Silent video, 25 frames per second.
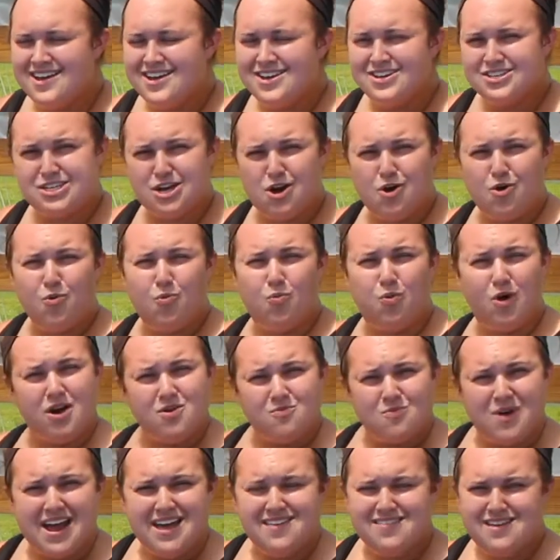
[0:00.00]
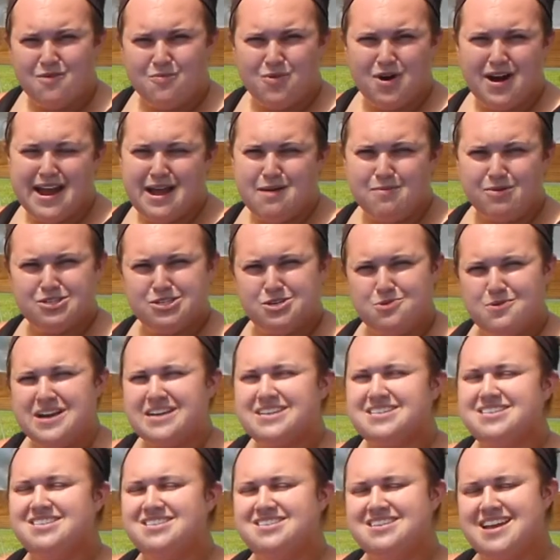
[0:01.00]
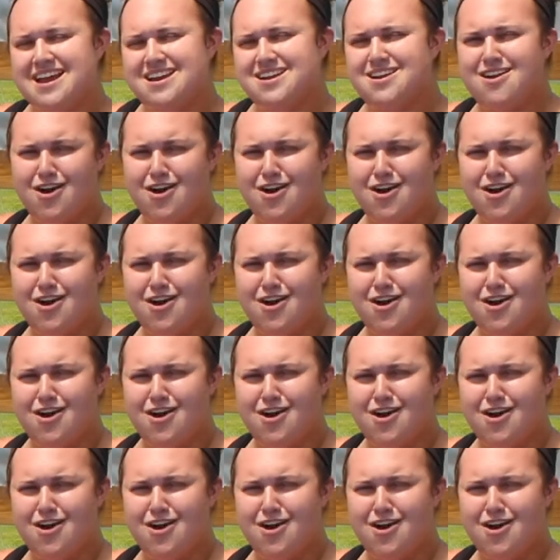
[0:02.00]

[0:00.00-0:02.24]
So one way that we're able to extend